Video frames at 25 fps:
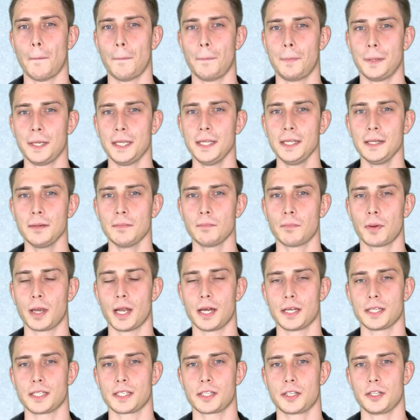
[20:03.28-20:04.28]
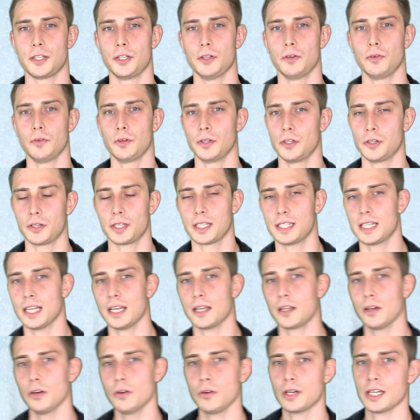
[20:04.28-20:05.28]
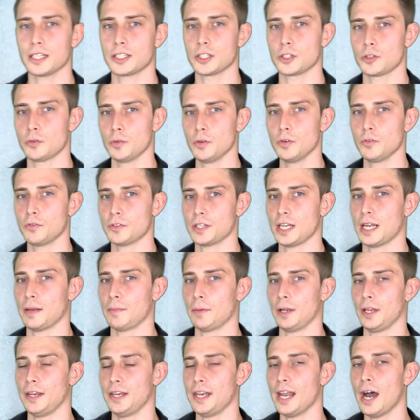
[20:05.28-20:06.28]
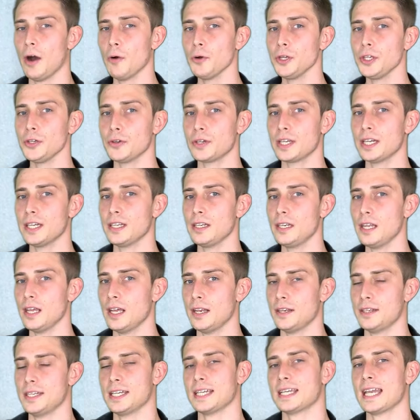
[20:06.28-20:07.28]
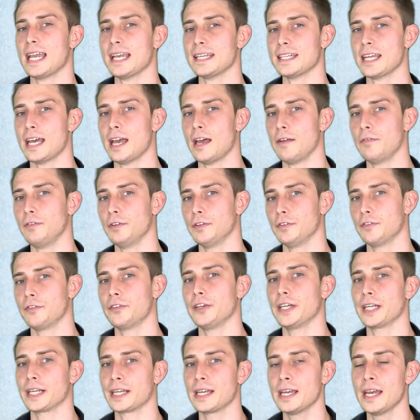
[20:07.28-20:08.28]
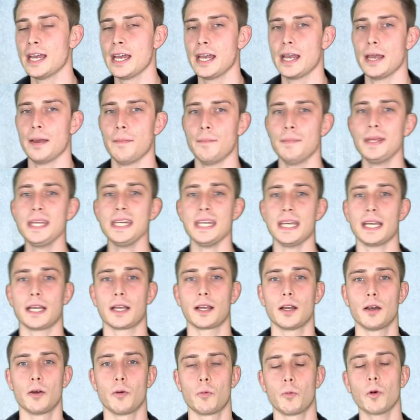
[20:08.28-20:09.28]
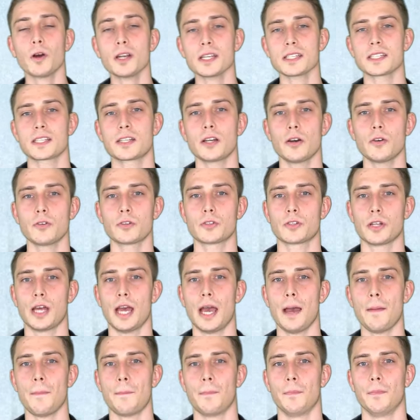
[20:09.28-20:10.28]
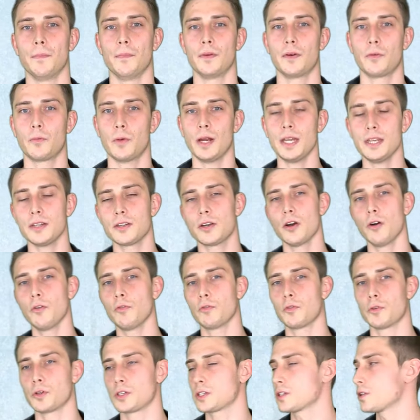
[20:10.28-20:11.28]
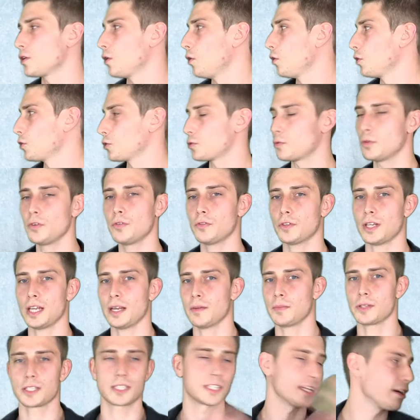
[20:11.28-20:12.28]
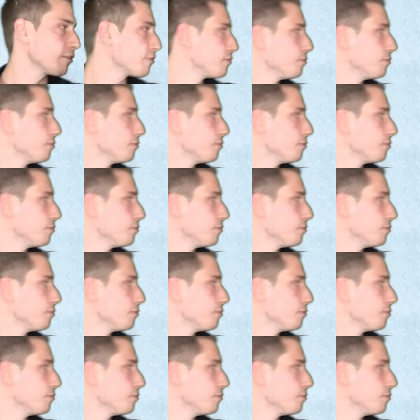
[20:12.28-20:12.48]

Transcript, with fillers: P implies Q. You can take a look at the truth table and now you can negate everything. Meaning, what is going to happen when you go through this whole truth table stuff?